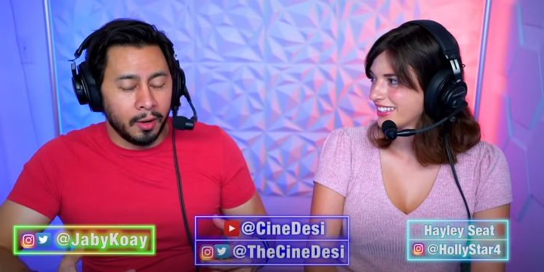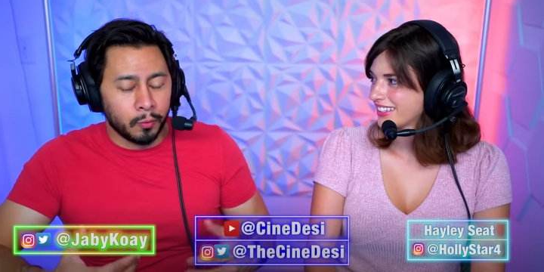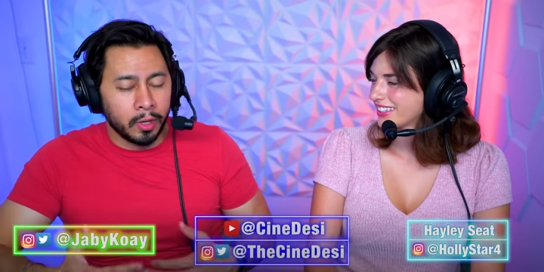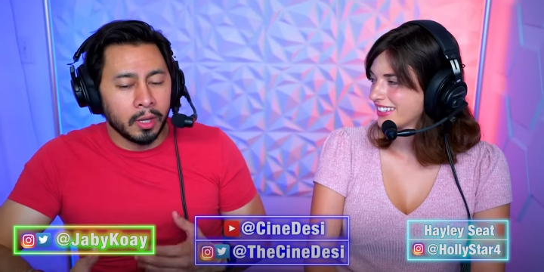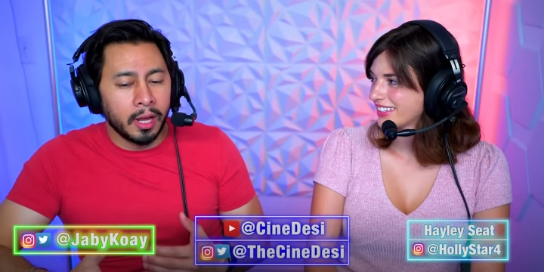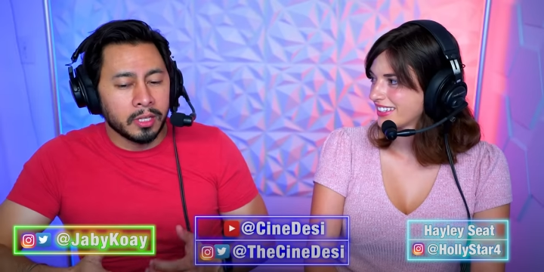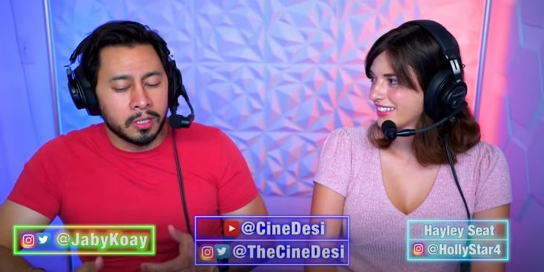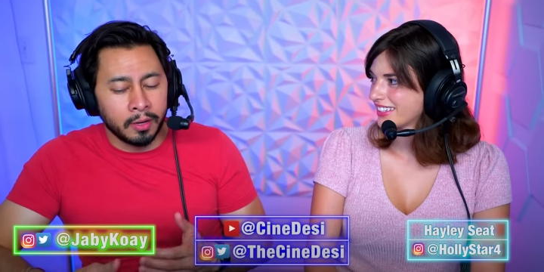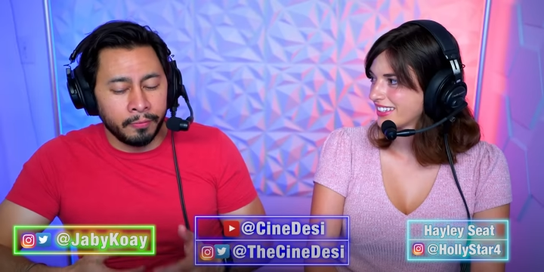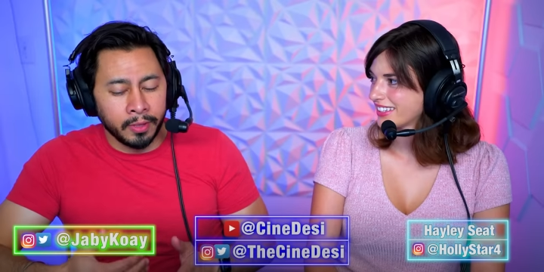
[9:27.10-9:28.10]
Speaker 1: I realized
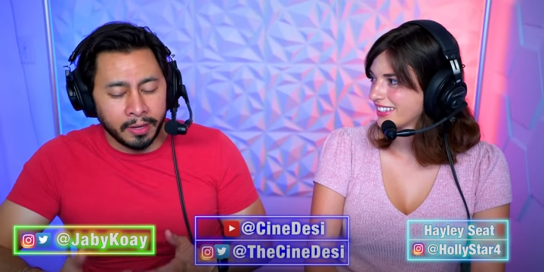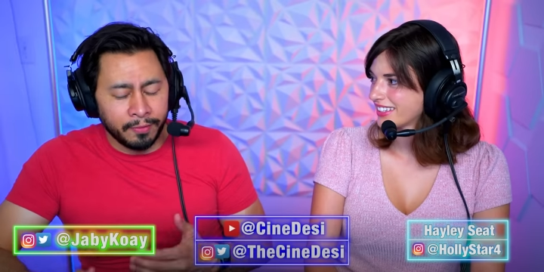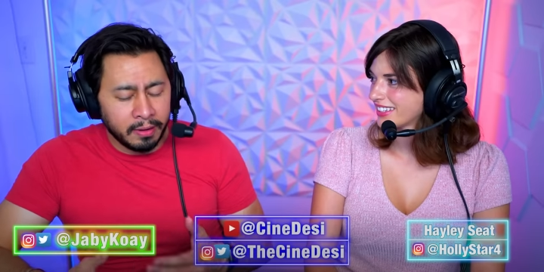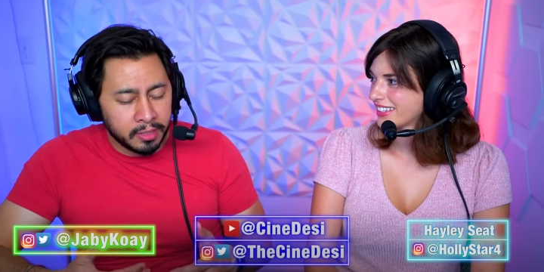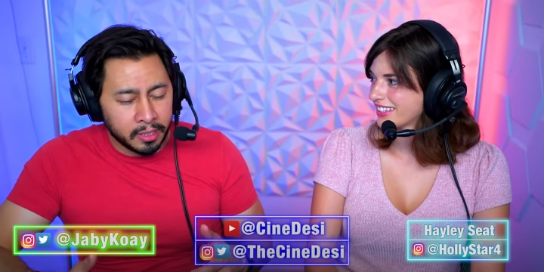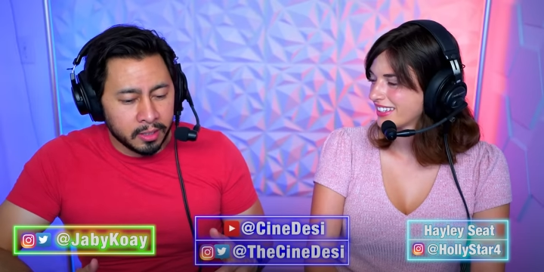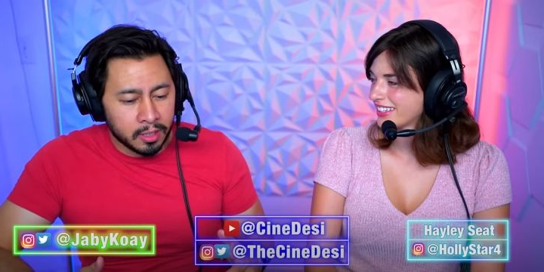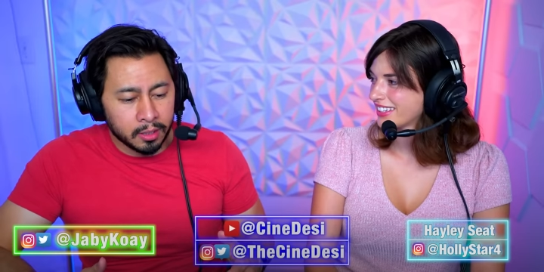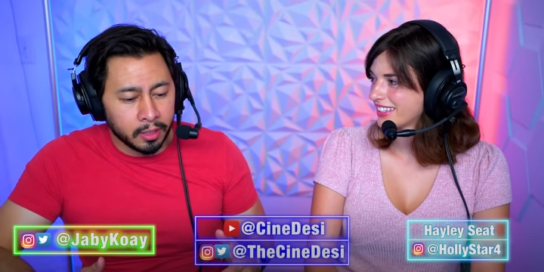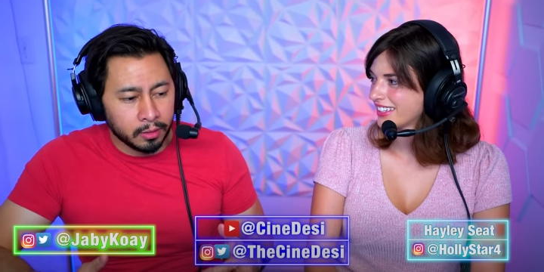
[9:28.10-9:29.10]
like five seconds in,
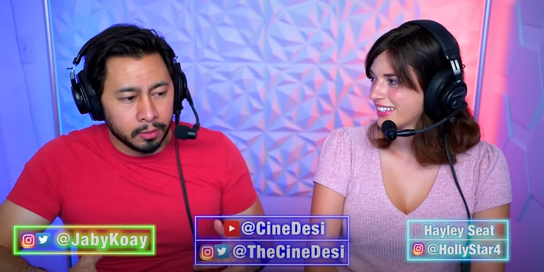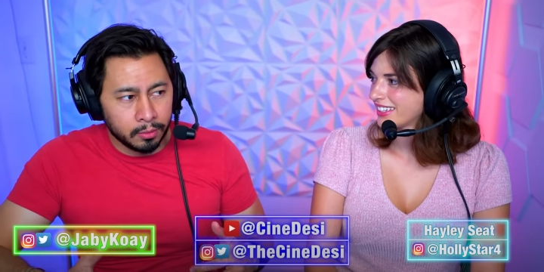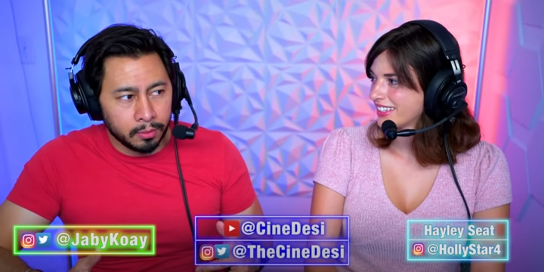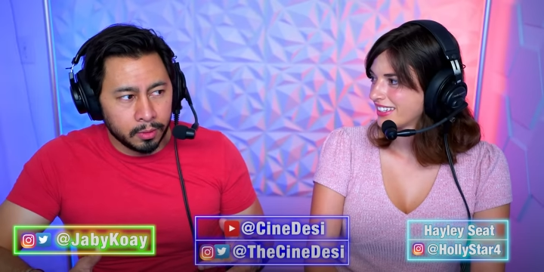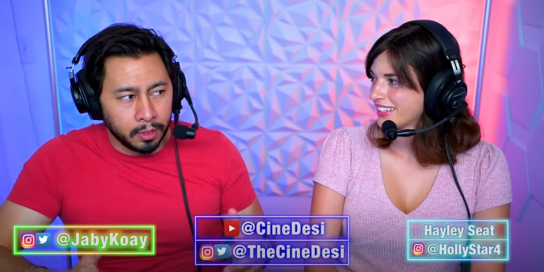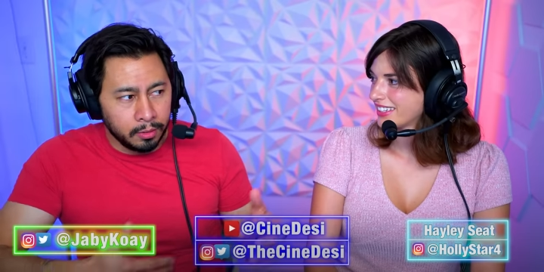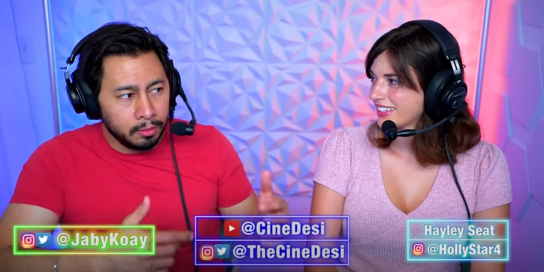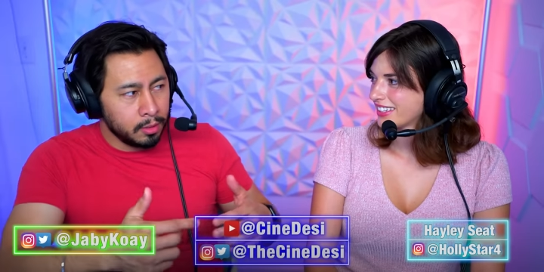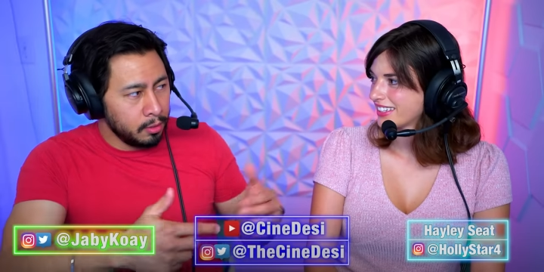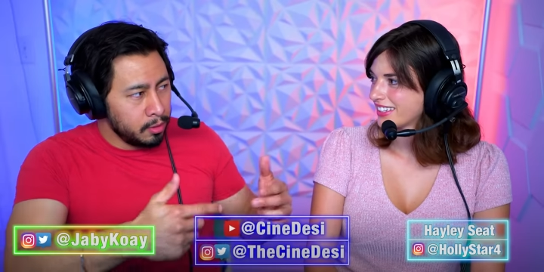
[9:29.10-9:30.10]
they're like, Can you
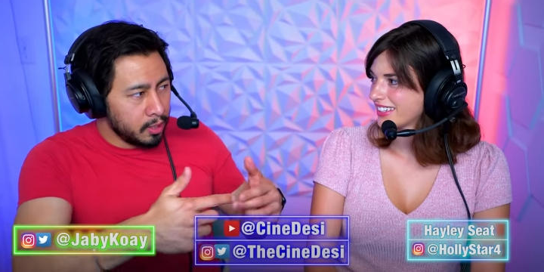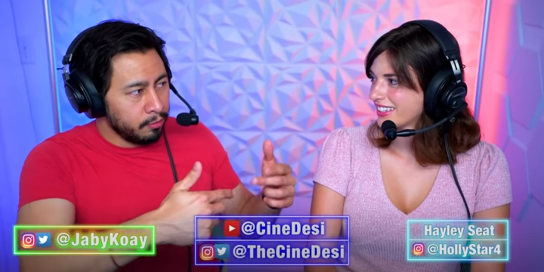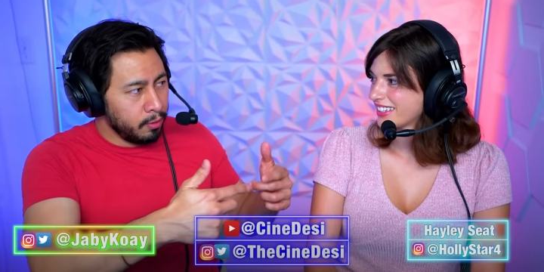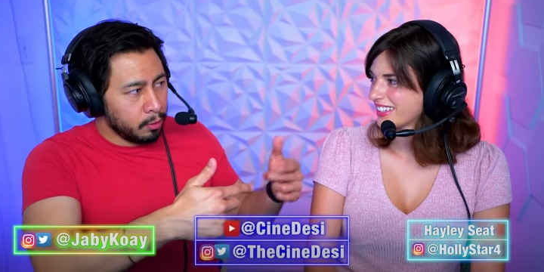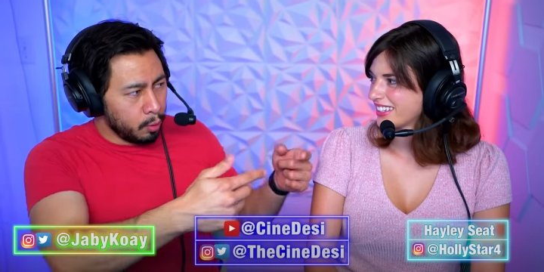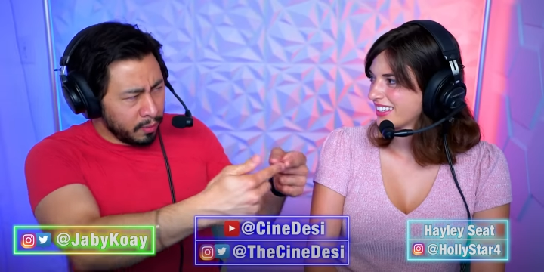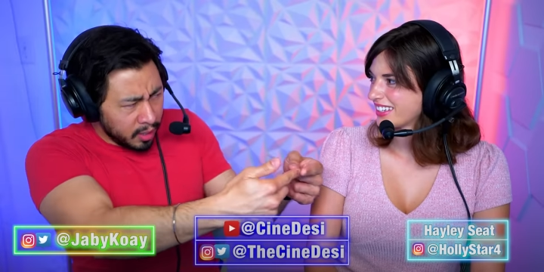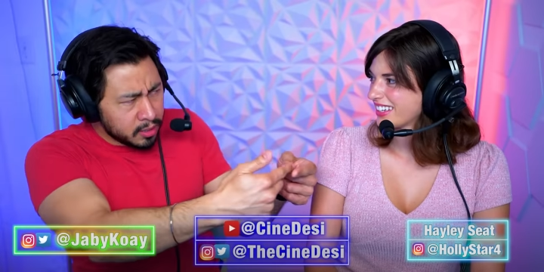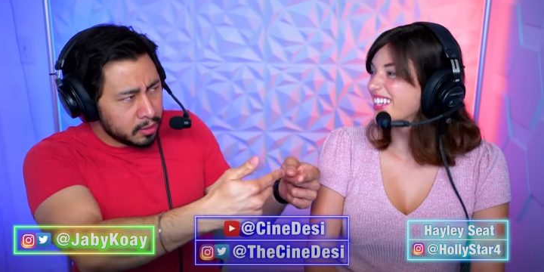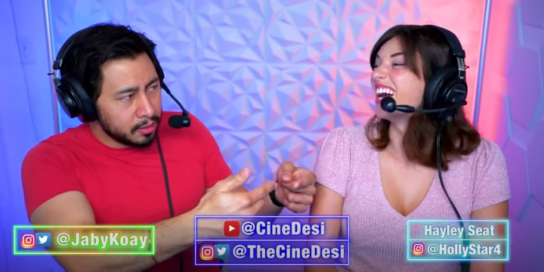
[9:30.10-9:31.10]
can you take a photo of
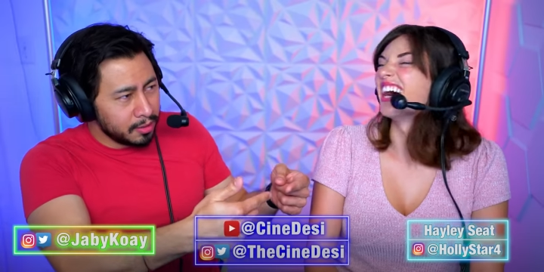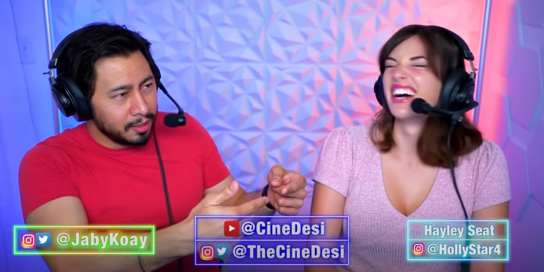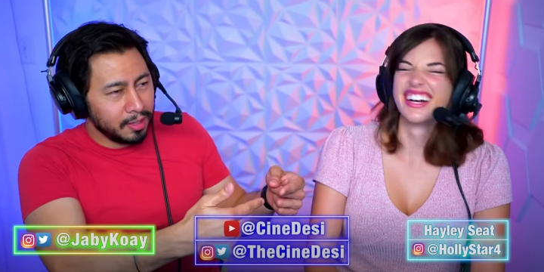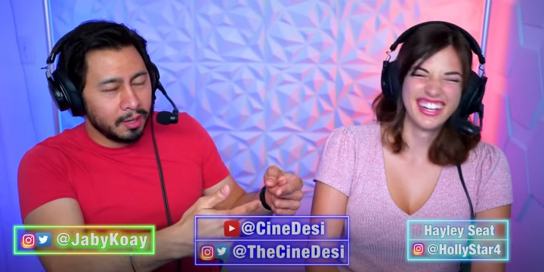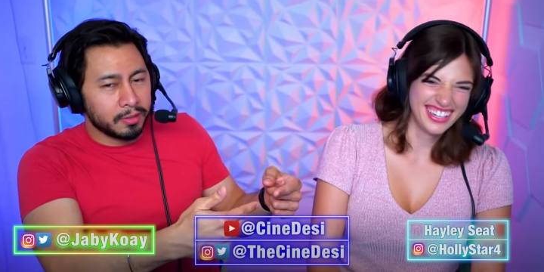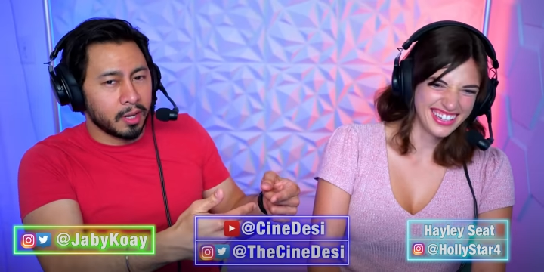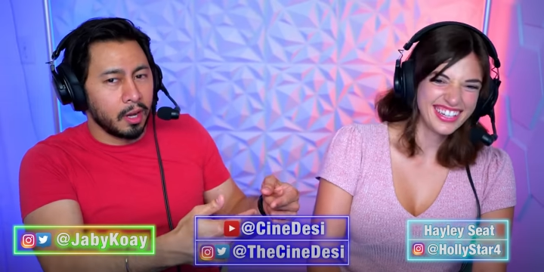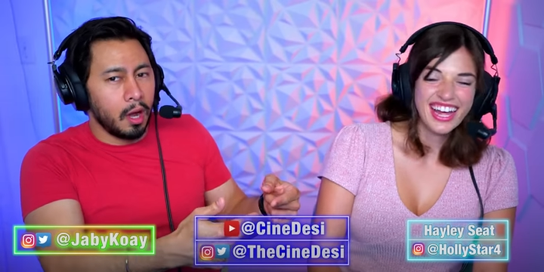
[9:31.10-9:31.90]
us? I was like,